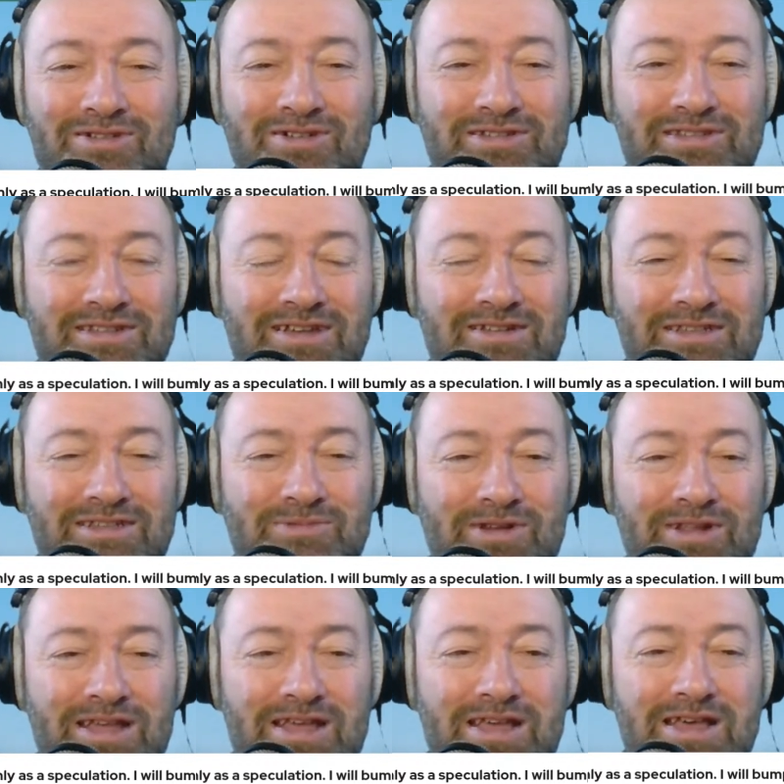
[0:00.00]
McCrossan though this
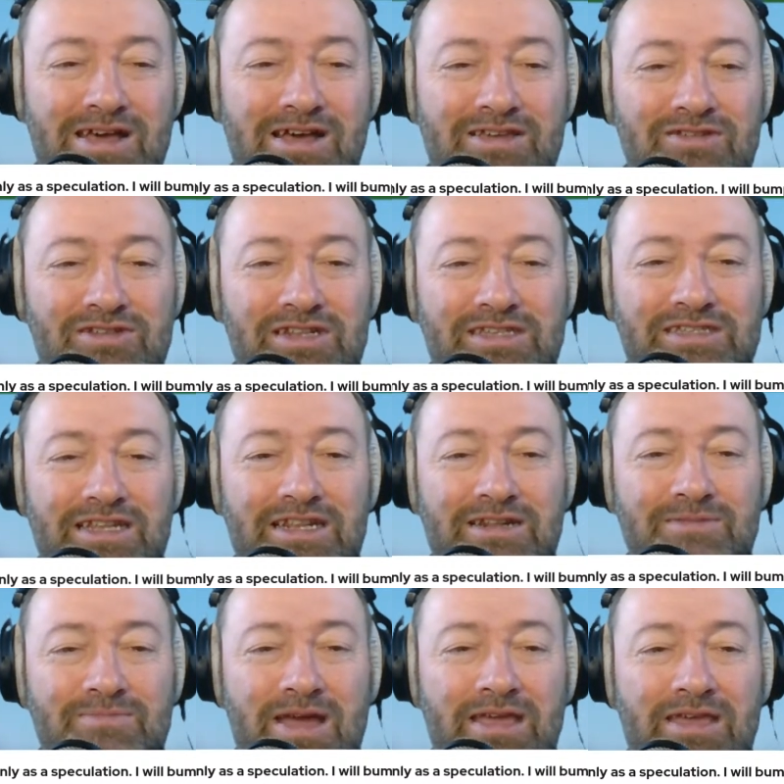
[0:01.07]
morning. Usually seen in
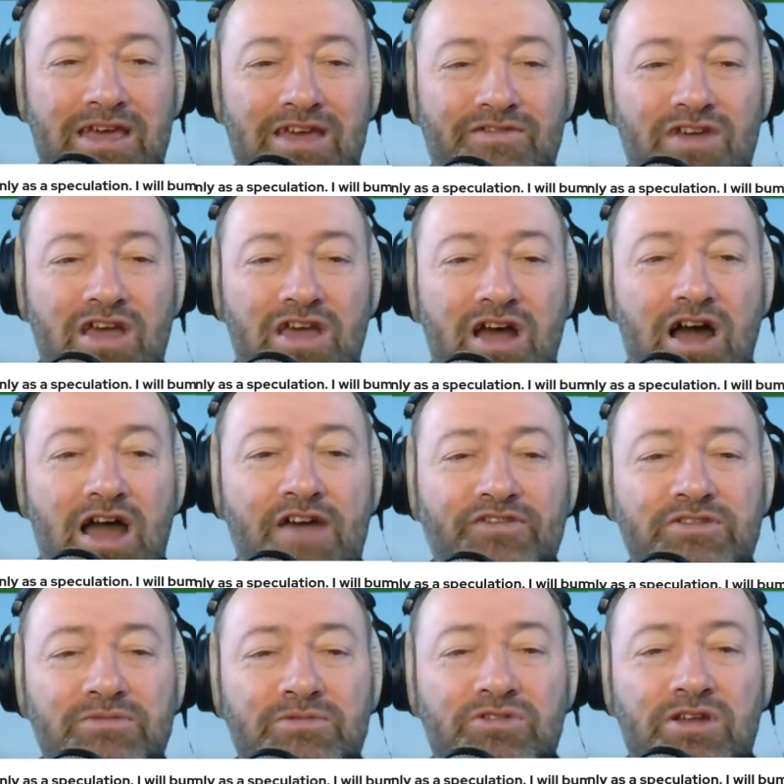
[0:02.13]
the man cave. I have
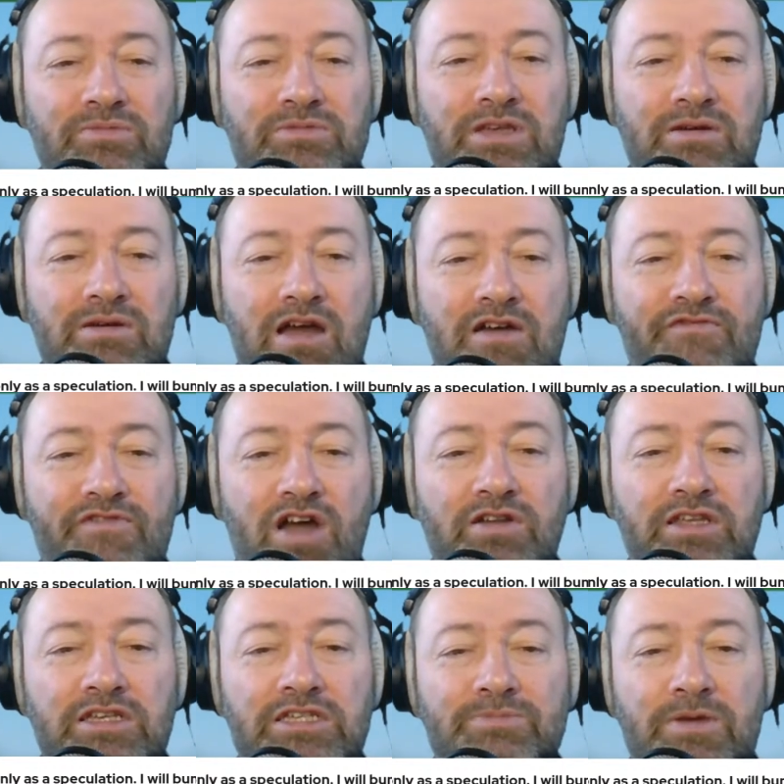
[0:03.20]
some crypto, however,
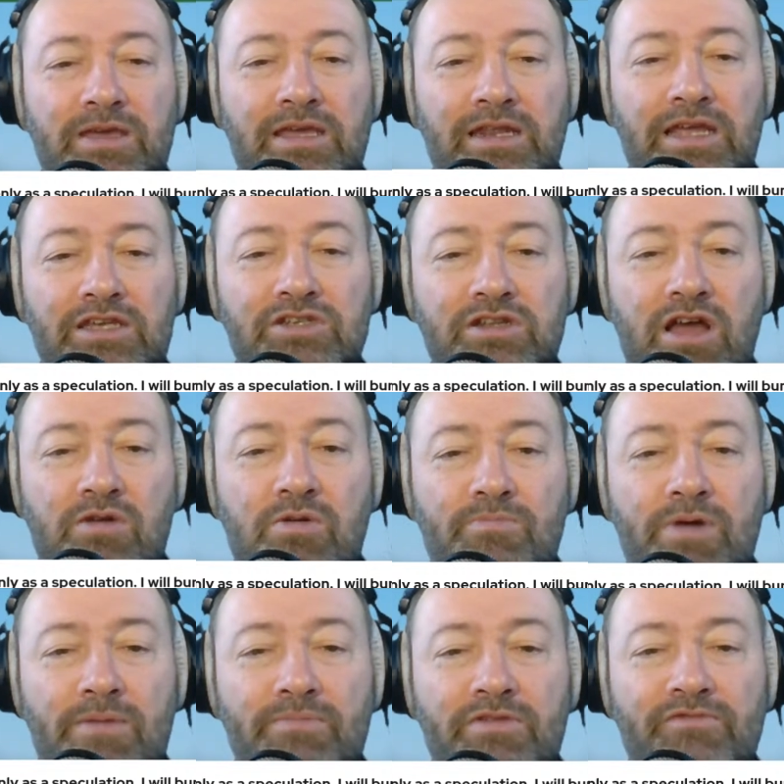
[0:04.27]
only a speculation. I will
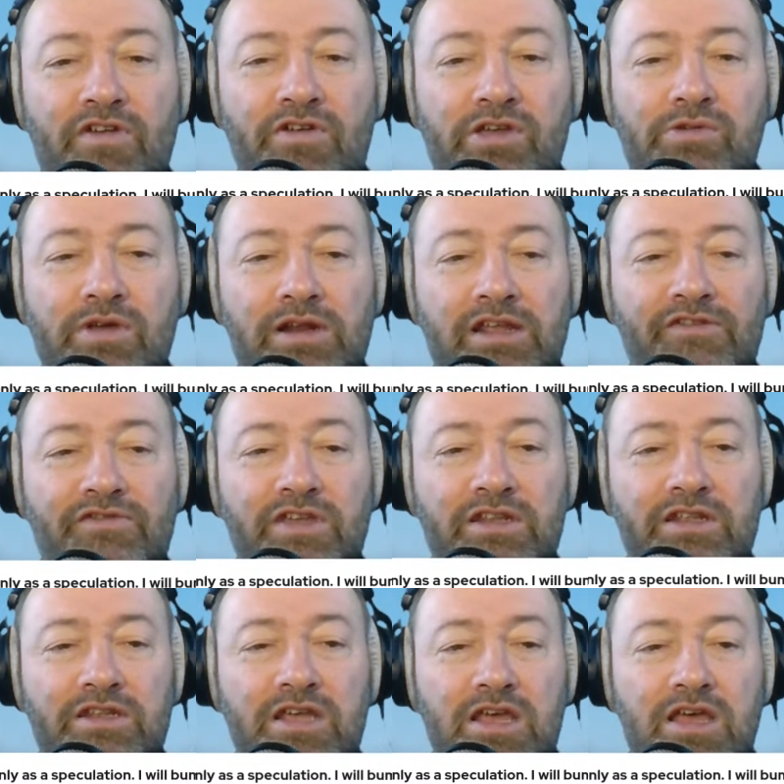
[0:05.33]
bump them very quickly if
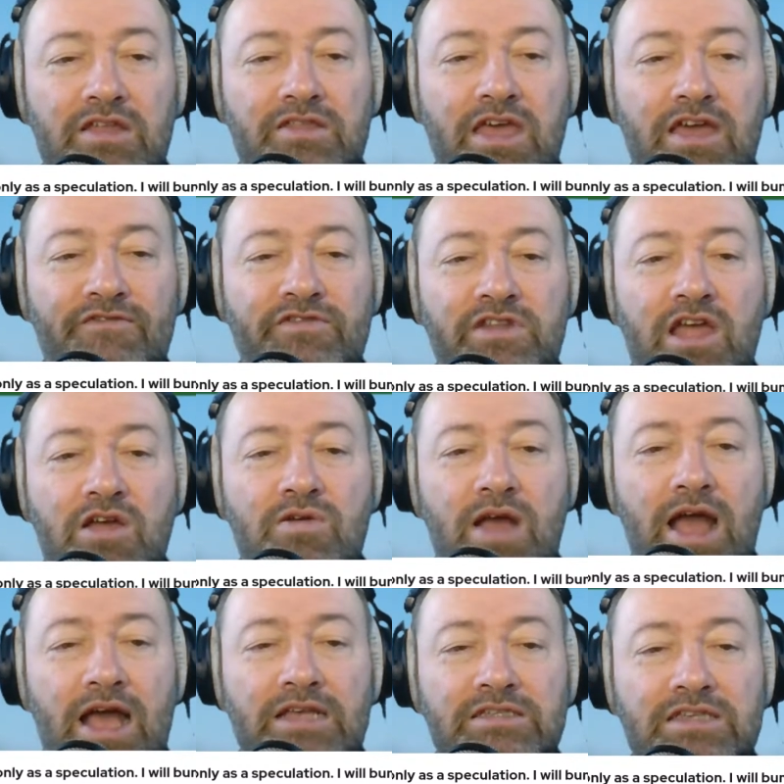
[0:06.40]
needed. They have no
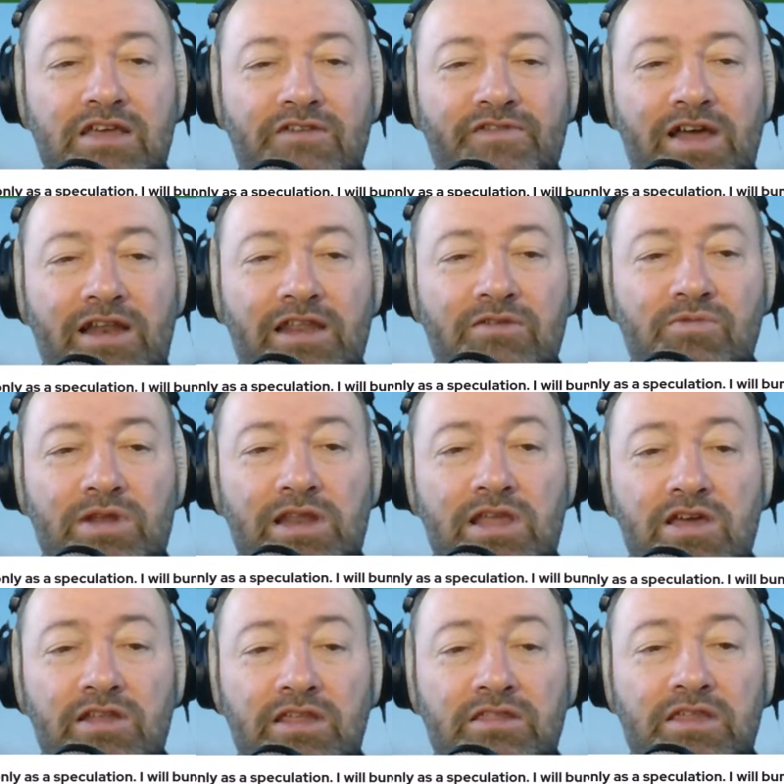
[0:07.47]
asset value. We're
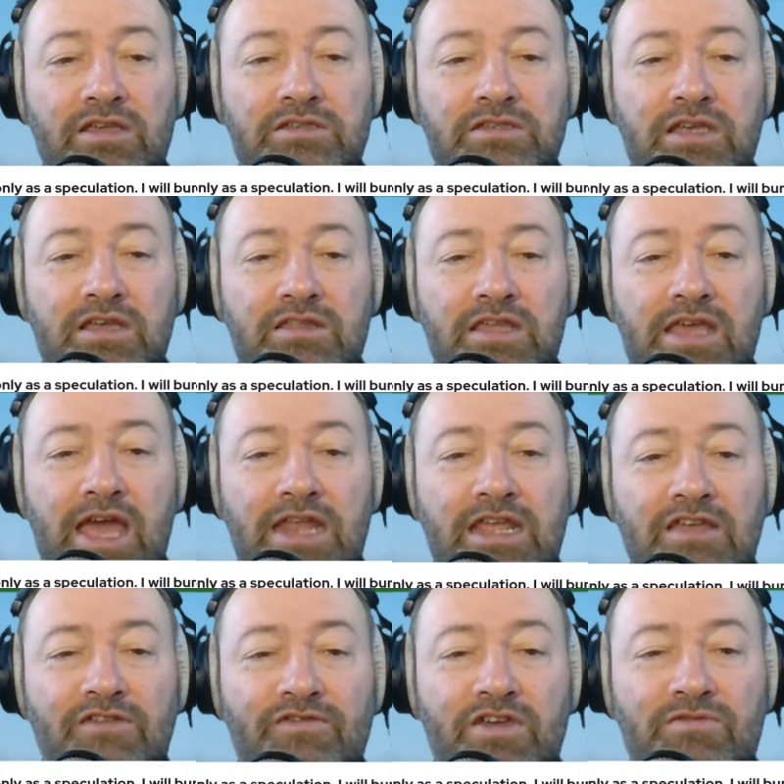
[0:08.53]
learning things here. The
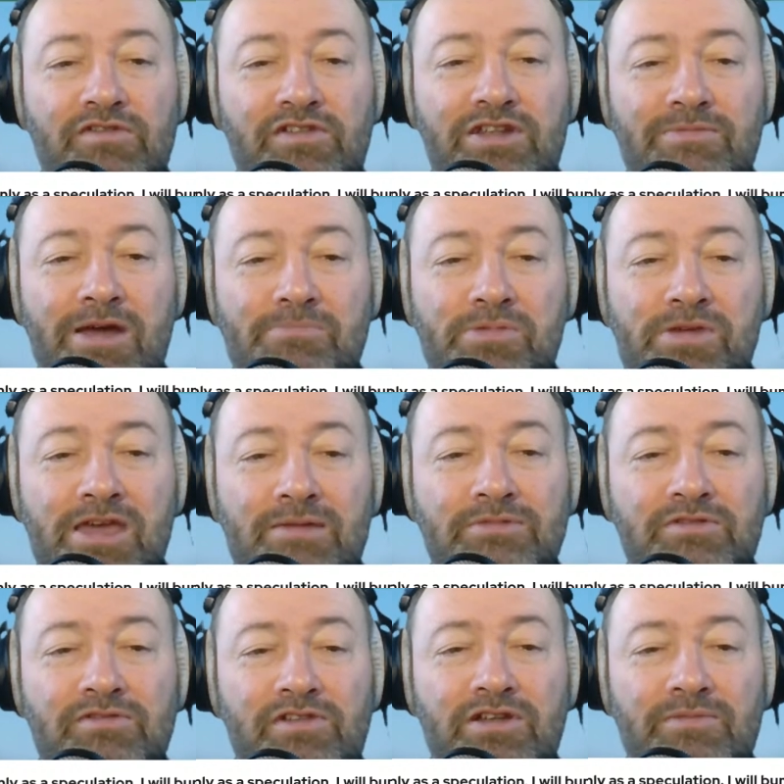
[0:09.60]
NAV. We've learned about PMs.
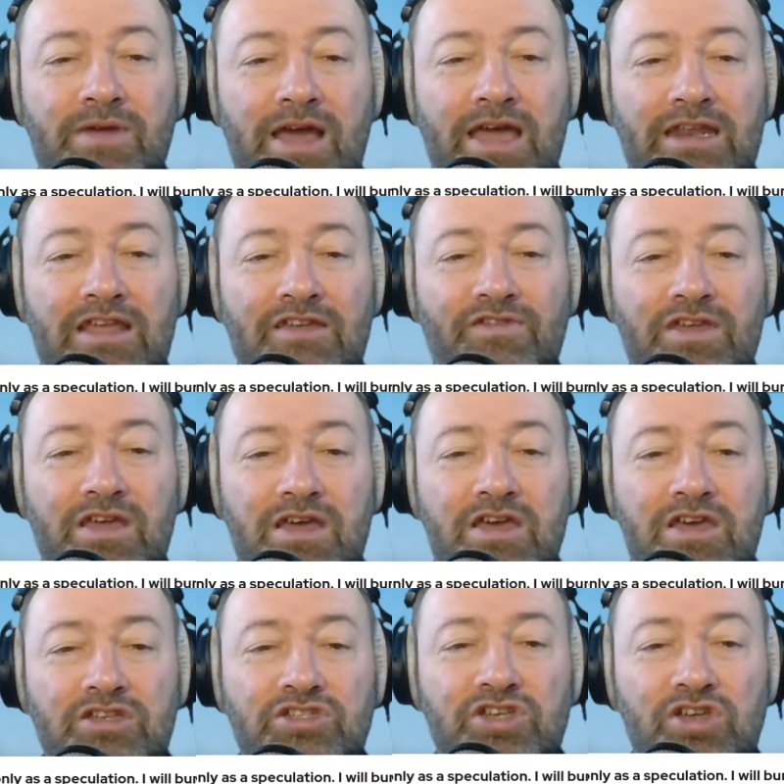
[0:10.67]
We've learned about NAV.
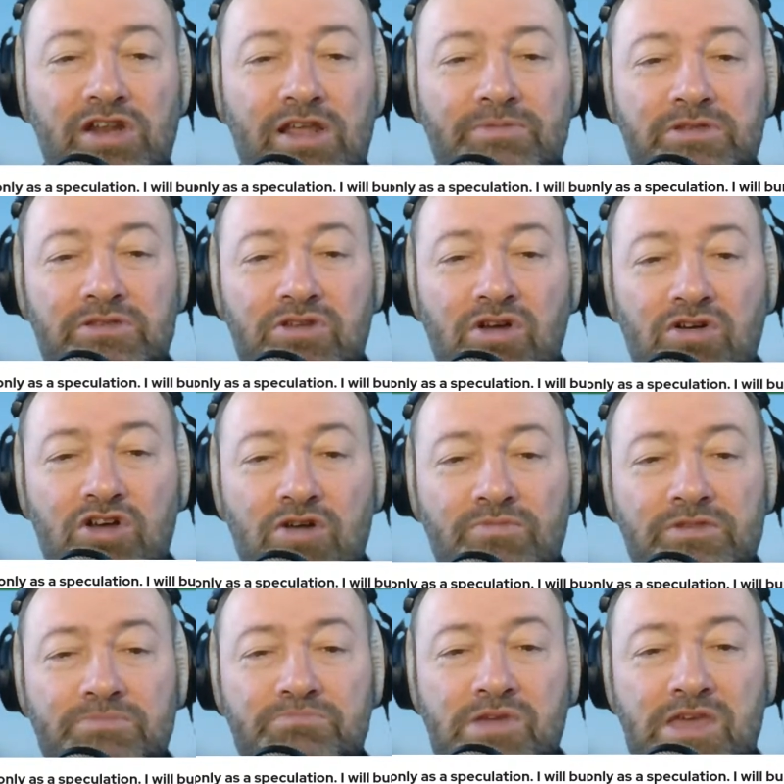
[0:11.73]
Tulips and
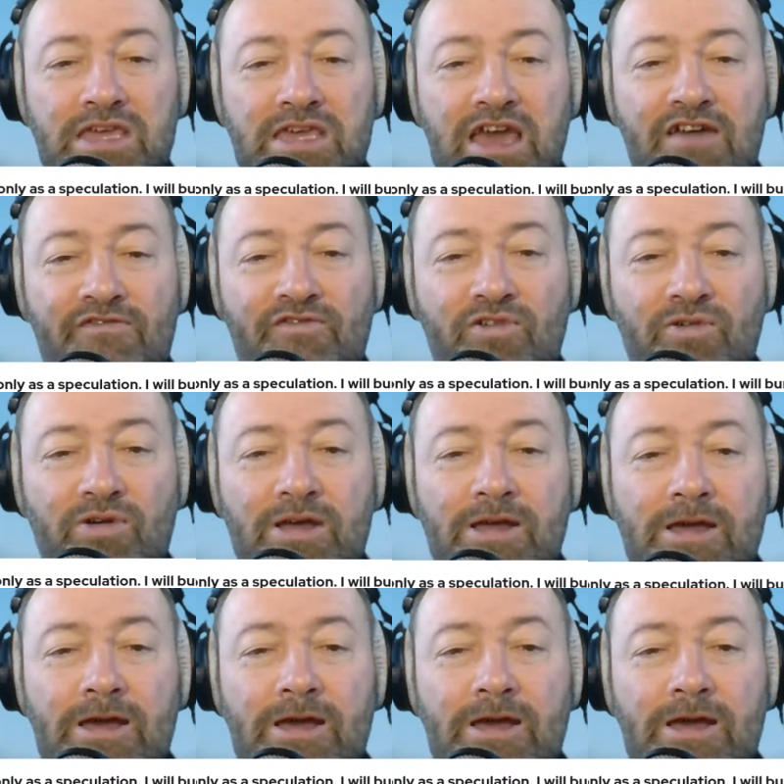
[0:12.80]
.coms. Be careful.